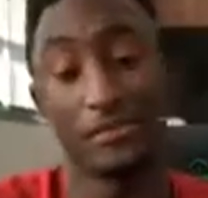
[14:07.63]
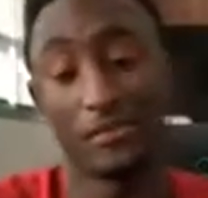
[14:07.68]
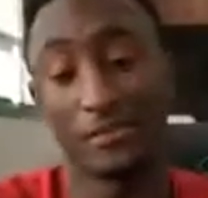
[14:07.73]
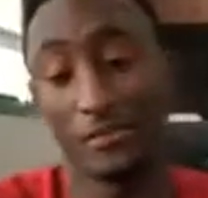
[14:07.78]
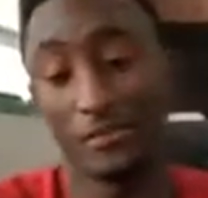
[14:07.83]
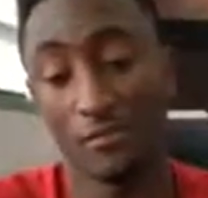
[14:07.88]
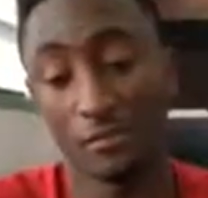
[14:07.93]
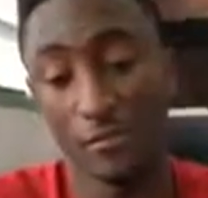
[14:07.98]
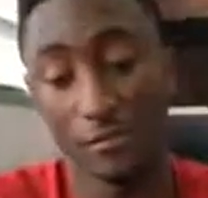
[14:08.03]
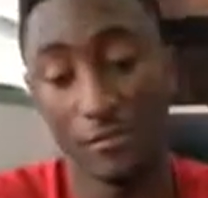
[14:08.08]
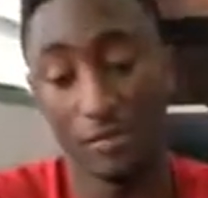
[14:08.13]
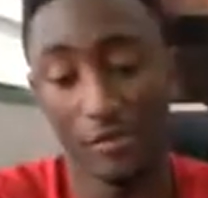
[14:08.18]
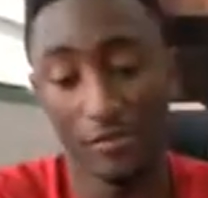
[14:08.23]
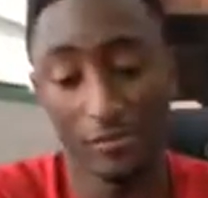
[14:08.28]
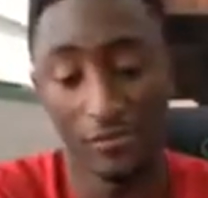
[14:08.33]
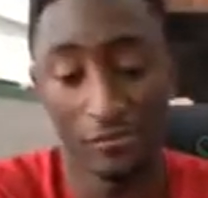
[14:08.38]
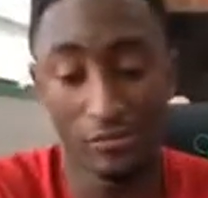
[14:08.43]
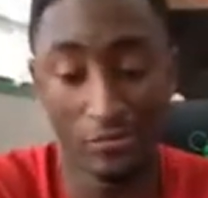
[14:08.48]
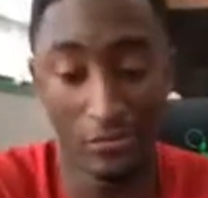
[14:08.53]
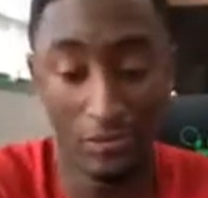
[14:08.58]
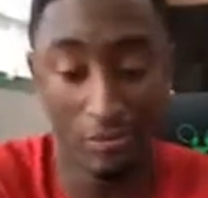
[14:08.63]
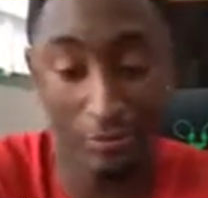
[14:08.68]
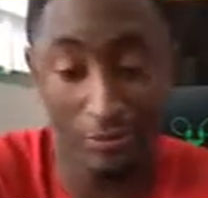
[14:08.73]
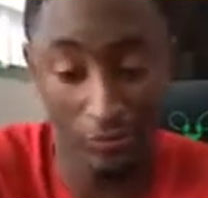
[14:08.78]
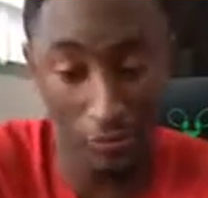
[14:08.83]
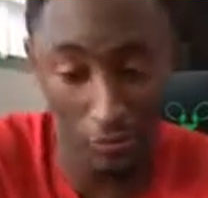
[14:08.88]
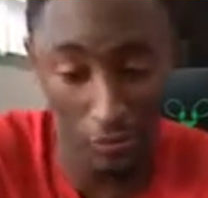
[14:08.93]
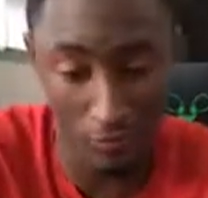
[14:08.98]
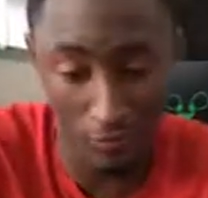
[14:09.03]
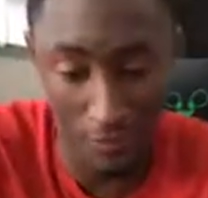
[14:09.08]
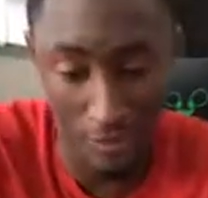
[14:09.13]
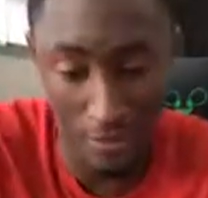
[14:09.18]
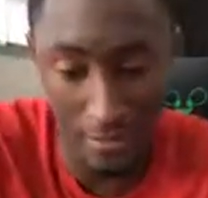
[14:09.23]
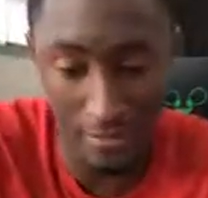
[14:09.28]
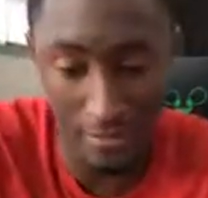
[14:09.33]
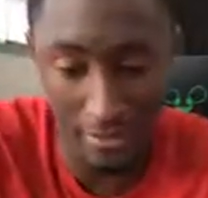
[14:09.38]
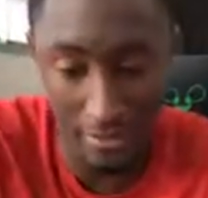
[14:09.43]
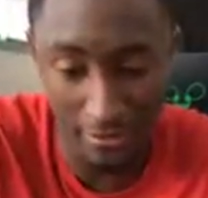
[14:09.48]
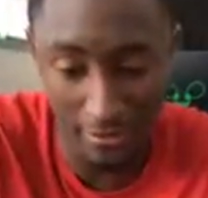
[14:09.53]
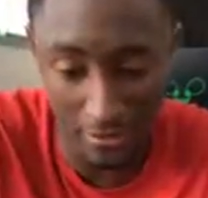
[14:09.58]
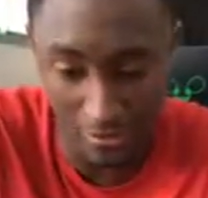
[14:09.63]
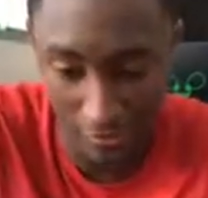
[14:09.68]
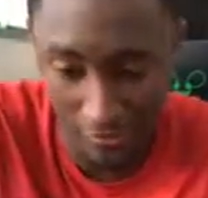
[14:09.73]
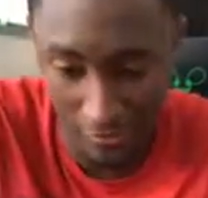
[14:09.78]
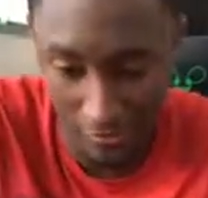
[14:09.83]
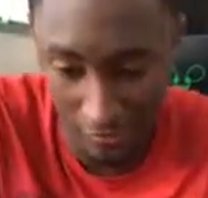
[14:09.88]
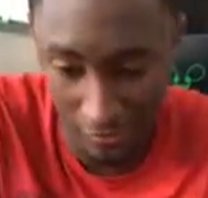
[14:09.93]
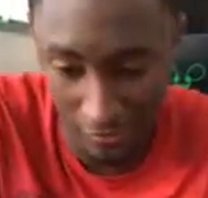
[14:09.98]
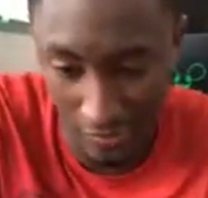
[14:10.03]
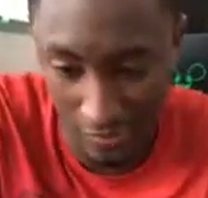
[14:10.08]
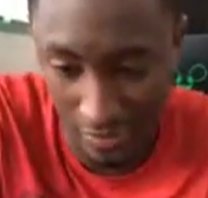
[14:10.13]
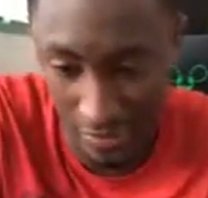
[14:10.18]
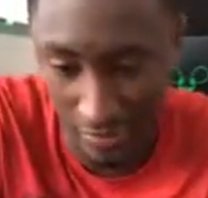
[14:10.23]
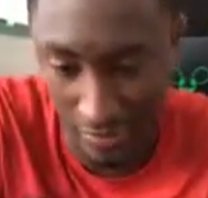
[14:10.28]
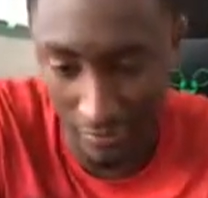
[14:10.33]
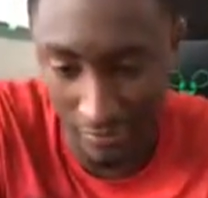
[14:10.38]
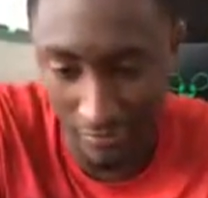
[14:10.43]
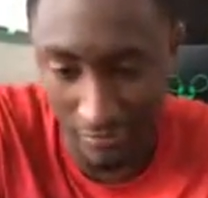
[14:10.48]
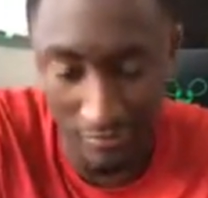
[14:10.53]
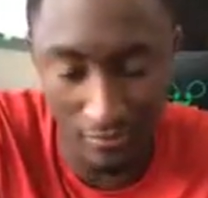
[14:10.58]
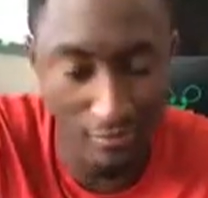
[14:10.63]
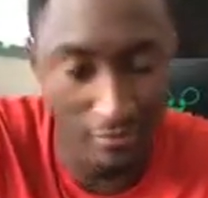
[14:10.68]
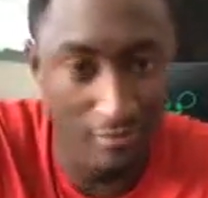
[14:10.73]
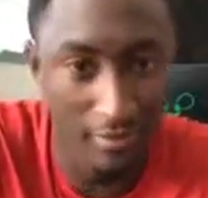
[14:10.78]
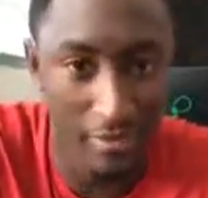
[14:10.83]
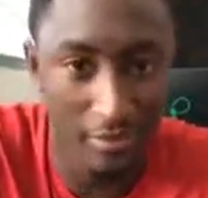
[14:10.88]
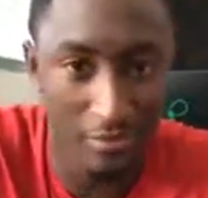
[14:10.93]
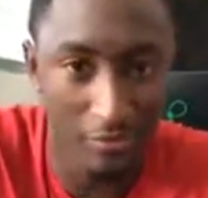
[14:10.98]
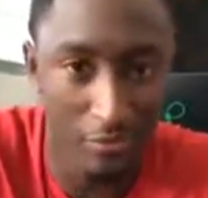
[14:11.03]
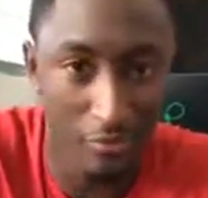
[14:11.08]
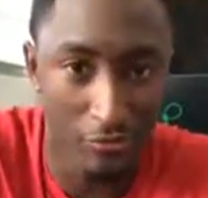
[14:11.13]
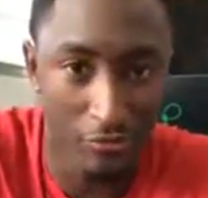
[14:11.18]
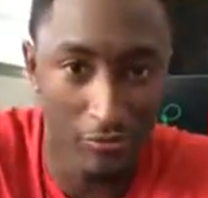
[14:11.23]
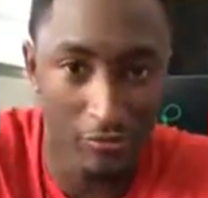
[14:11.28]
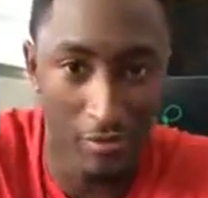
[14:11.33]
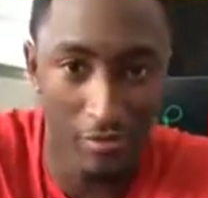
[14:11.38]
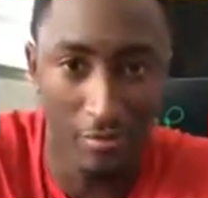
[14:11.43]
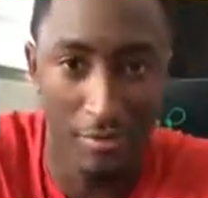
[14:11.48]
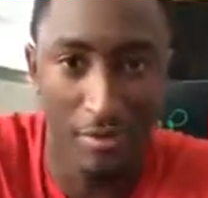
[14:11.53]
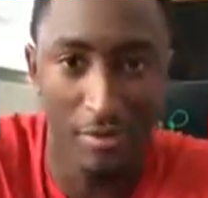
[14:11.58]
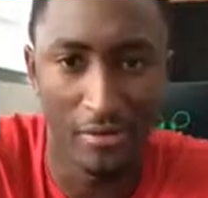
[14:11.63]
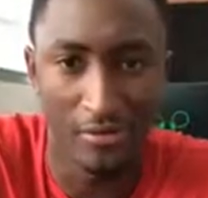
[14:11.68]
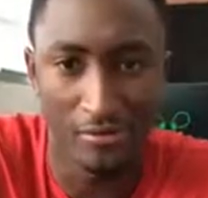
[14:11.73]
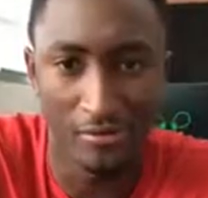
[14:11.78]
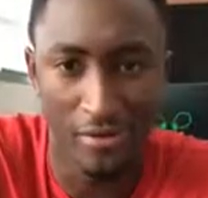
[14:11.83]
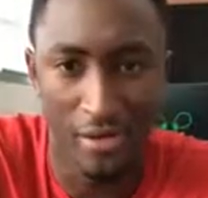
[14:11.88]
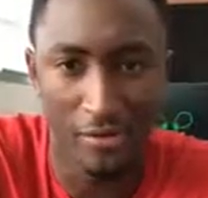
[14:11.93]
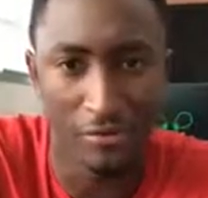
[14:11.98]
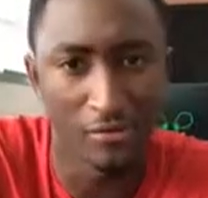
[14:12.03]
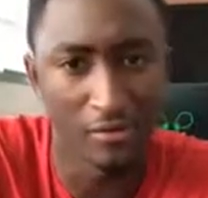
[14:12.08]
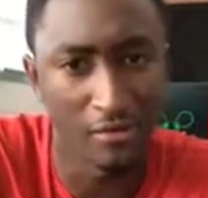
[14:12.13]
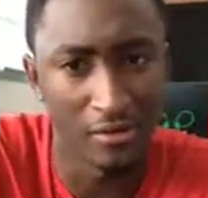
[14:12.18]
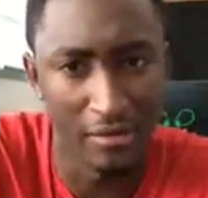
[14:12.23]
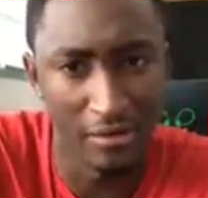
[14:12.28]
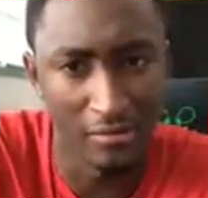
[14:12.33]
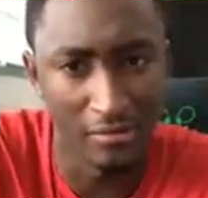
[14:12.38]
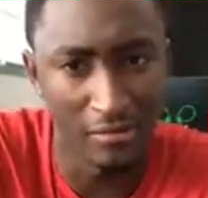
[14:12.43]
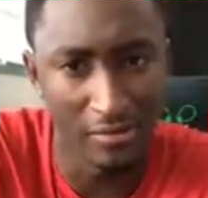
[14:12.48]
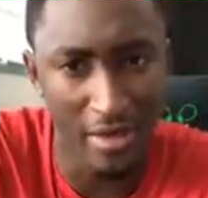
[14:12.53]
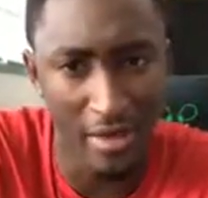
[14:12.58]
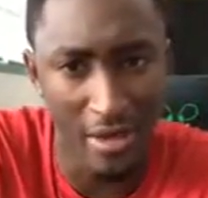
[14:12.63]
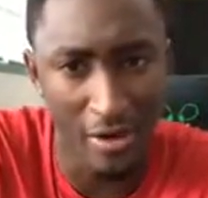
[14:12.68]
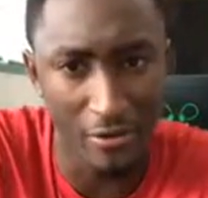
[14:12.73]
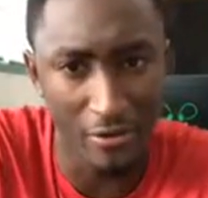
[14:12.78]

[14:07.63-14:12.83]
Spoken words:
And we're gonna listen to it. But so far, I mean, I just listened to that little snippet, and it's loud.